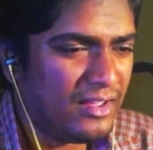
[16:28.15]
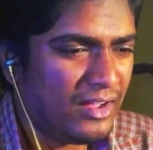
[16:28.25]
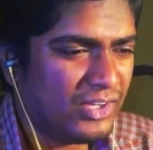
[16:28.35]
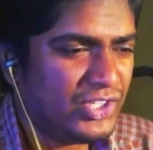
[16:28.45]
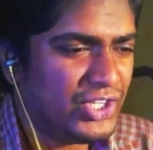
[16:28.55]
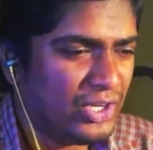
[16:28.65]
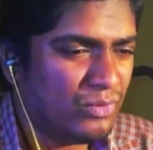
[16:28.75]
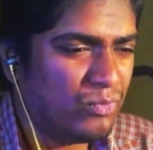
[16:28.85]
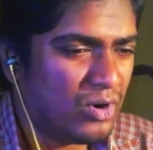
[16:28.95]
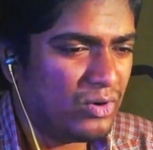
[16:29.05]
until
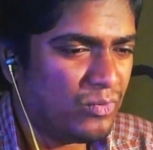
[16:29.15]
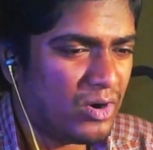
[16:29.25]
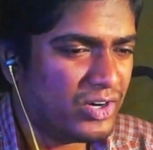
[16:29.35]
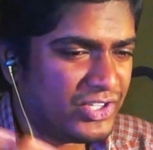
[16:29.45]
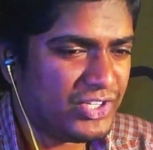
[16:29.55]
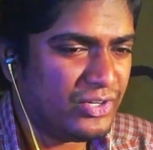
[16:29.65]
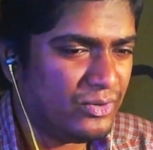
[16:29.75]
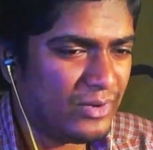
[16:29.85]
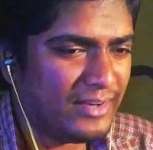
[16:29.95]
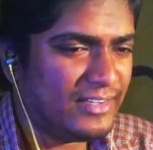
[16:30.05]
World War
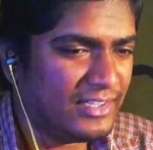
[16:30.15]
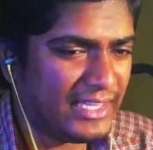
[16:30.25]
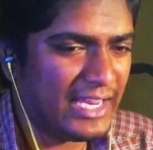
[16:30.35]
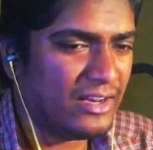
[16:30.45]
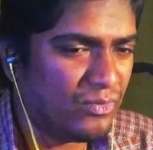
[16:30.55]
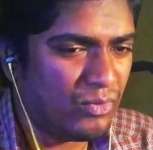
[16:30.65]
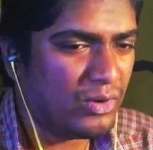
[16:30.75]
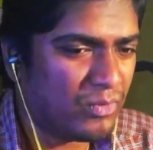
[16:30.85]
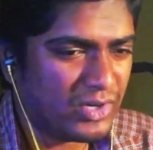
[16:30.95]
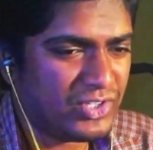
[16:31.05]
II, until the end of World
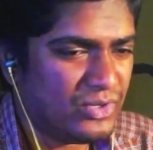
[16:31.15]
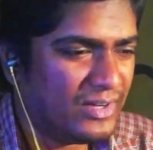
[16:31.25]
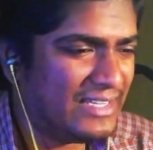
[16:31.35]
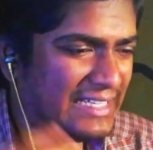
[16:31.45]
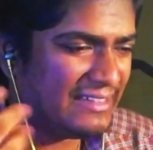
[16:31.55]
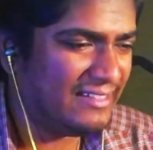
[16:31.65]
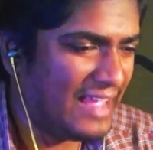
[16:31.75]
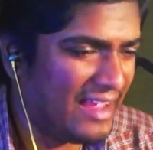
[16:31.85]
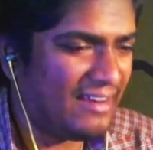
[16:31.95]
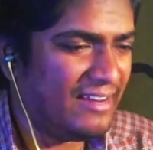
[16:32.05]
War II. Until
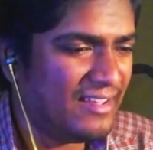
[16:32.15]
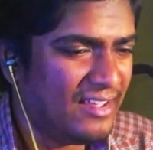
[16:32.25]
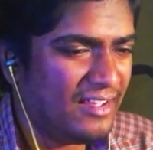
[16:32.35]
then,